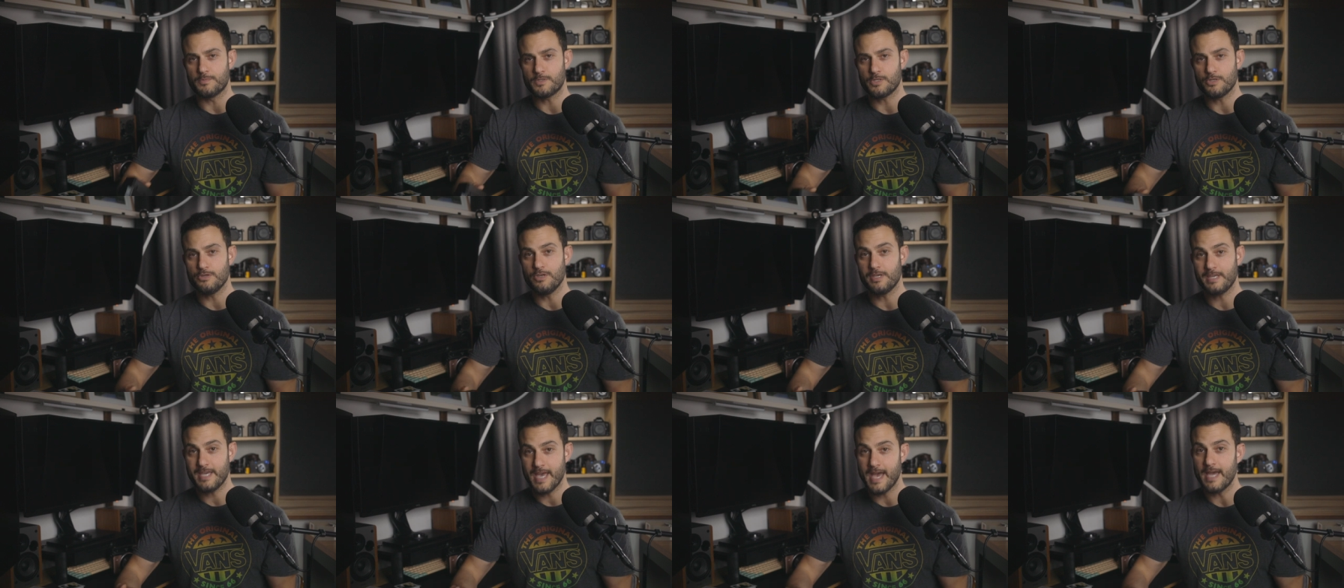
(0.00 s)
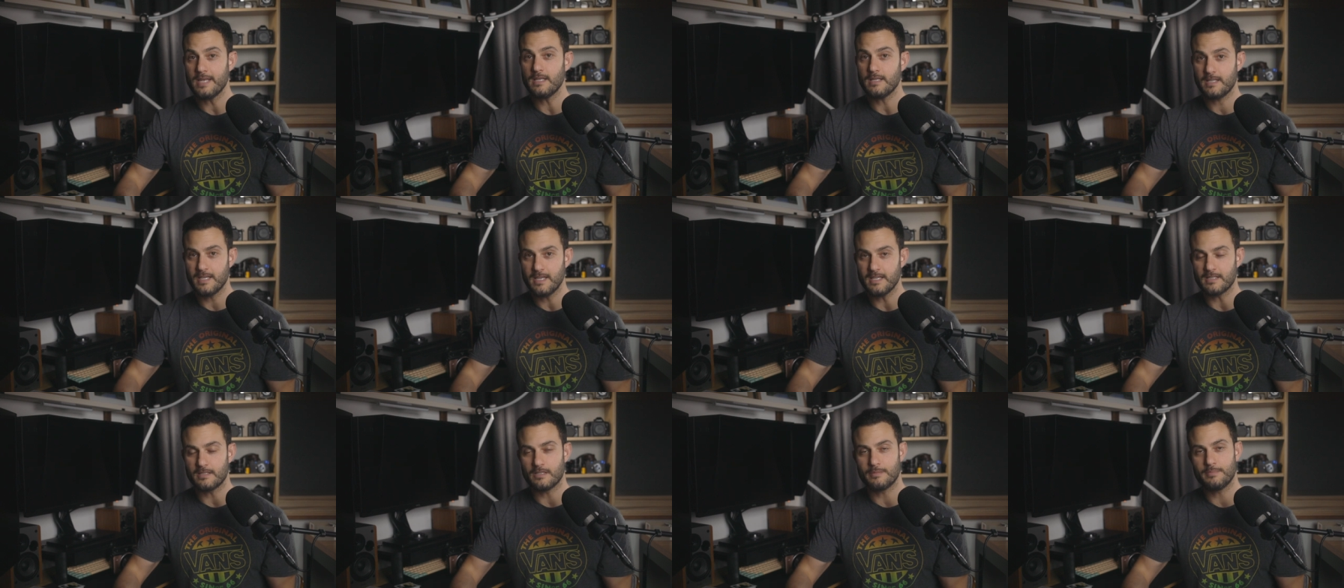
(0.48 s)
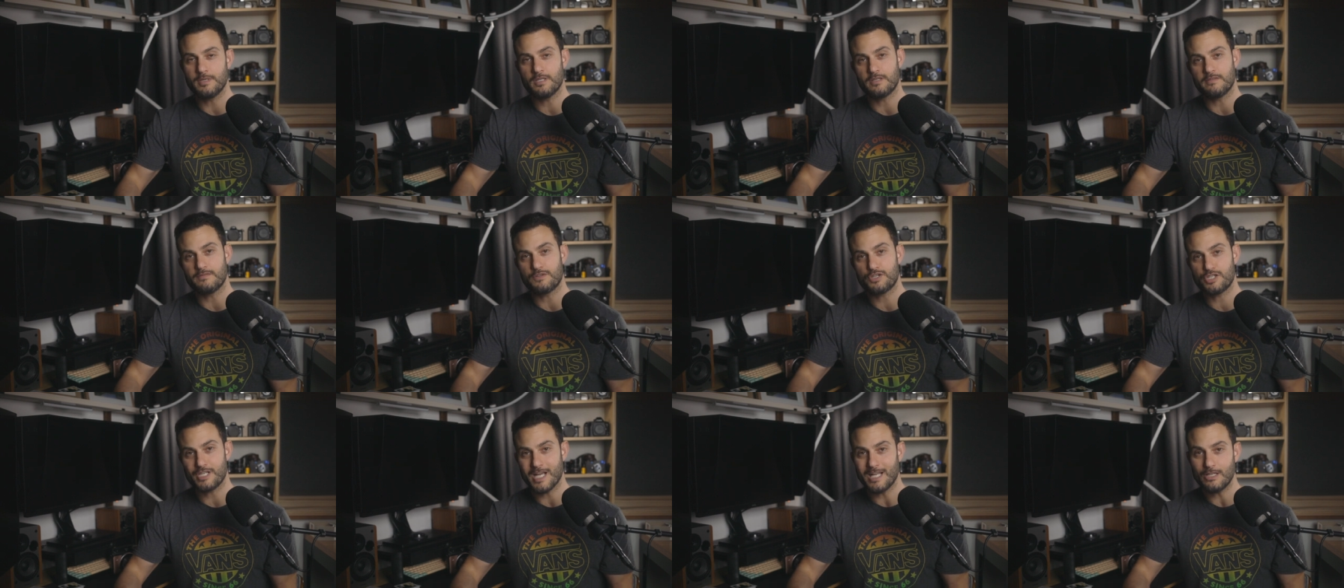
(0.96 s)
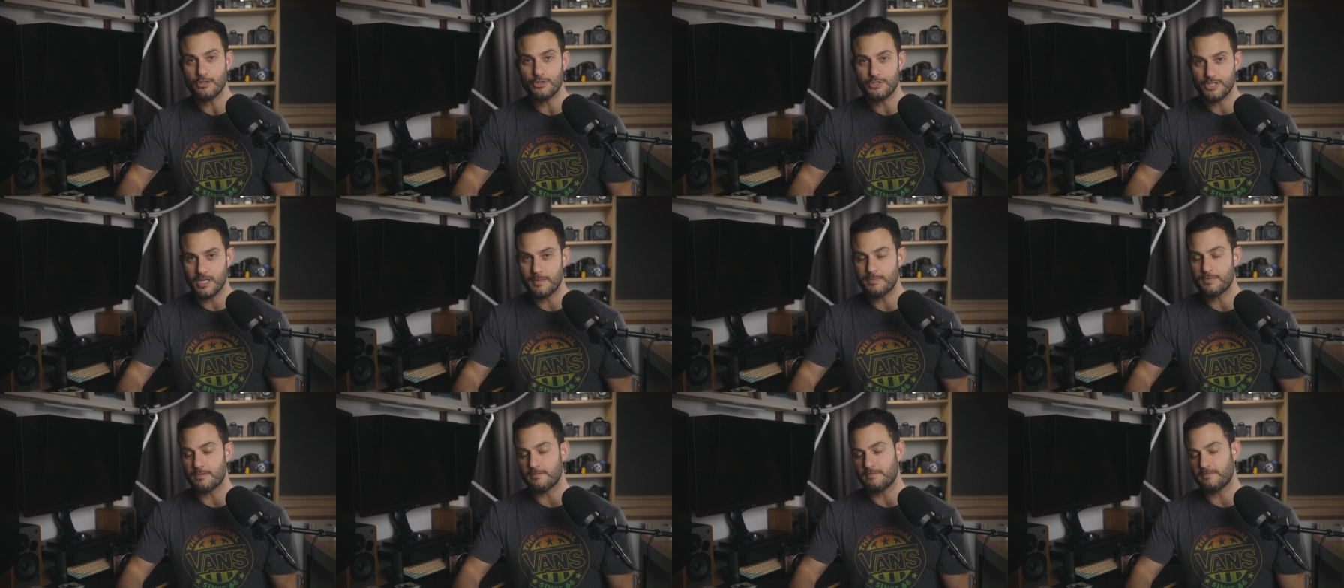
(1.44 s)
So you can get a bit of shallow depth